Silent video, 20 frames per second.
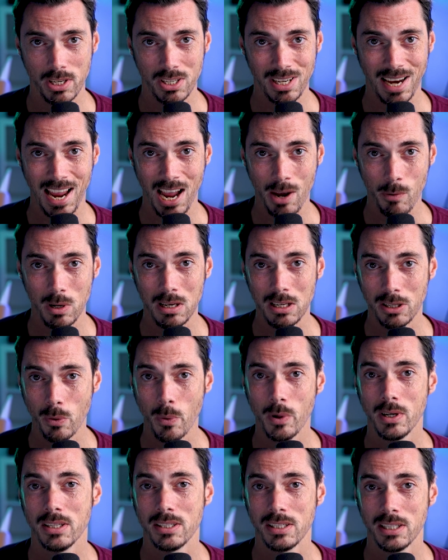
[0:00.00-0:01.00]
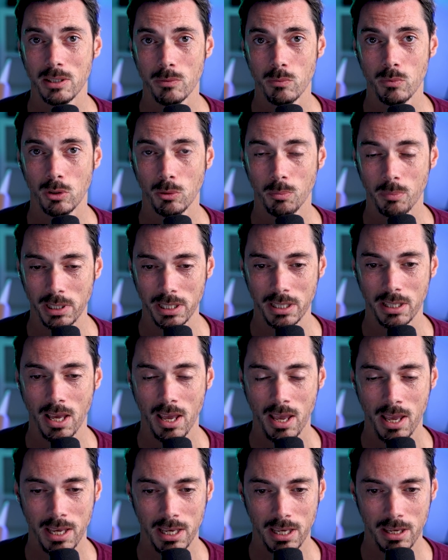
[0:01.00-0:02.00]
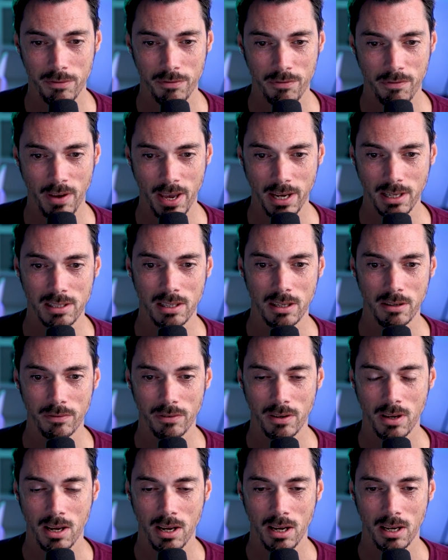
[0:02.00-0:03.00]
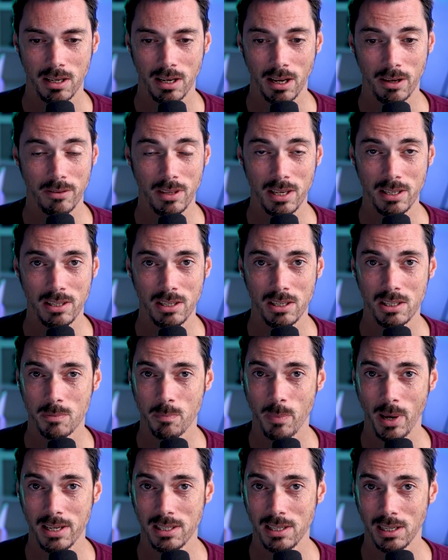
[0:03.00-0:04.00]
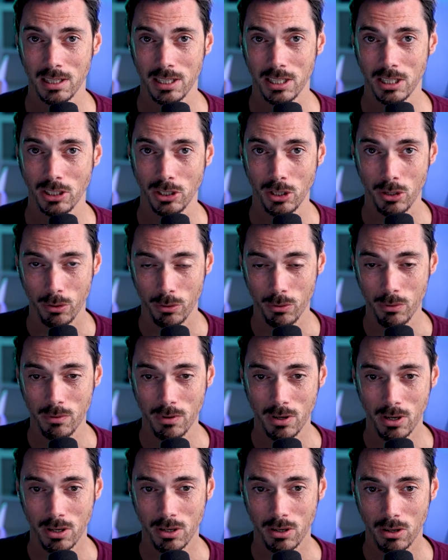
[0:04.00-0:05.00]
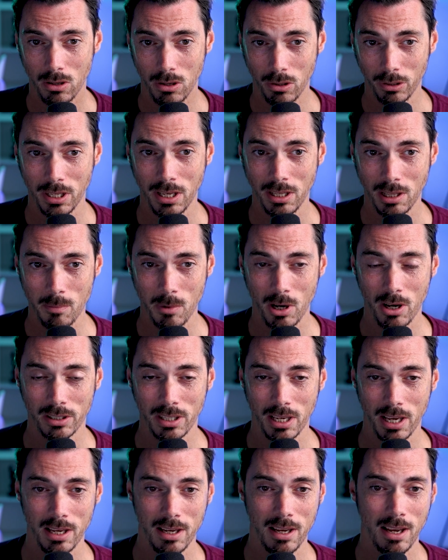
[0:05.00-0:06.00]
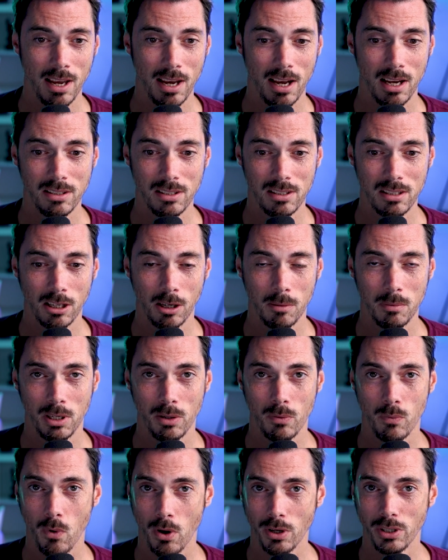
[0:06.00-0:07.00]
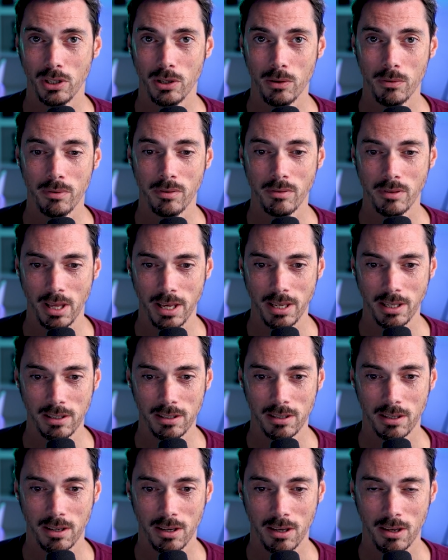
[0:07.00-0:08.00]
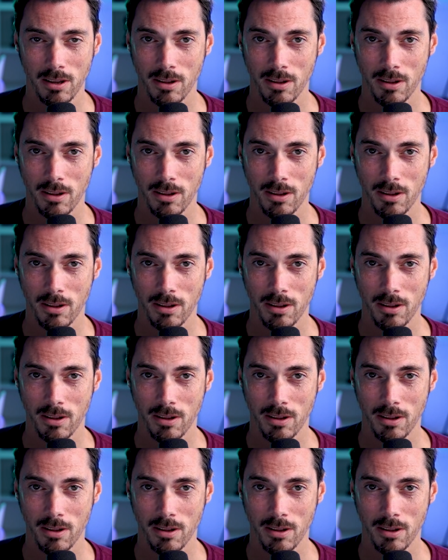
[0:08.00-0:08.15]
which our liquidity will be effective. Now, this is basically you looking at the market and determining what you think